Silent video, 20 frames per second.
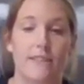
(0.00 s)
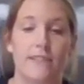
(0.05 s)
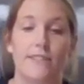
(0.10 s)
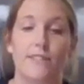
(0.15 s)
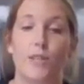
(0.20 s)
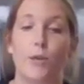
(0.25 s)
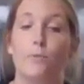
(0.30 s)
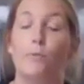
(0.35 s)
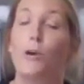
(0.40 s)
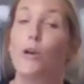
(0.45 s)

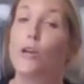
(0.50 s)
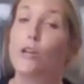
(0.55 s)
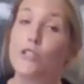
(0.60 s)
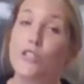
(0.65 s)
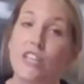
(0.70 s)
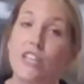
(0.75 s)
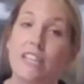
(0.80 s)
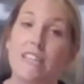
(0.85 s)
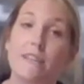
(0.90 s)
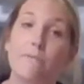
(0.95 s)
So
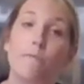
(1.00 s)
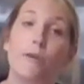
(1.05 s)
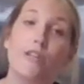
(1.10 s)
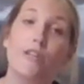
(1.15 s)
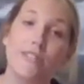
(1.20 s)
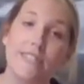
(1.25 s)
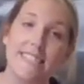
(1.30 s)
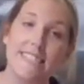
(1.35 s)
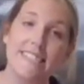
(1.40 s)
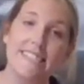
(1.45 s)

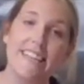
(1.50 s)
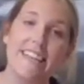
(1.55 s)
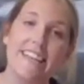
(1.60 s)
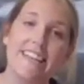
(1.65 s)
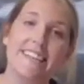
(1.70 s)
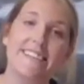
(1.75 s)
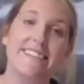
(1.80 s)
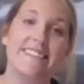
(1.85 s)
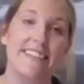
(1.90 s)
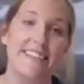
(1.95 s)

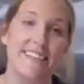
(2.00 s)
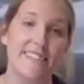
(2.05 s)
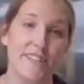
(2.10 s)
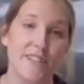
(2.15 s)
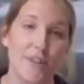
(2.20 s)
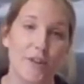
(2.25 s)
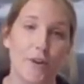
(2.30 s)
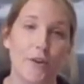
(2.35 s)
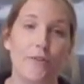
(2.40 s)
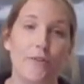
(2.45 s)
purchasing
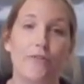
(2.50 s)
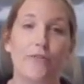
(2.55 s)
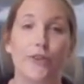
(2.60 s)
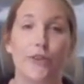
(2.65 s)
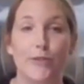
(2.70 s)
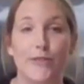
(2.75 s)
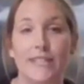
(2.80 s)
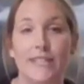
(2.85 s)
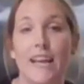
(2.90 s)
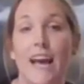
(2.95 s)
seasonal
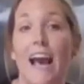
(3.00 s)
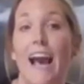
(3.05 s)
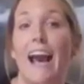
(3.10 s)
fruits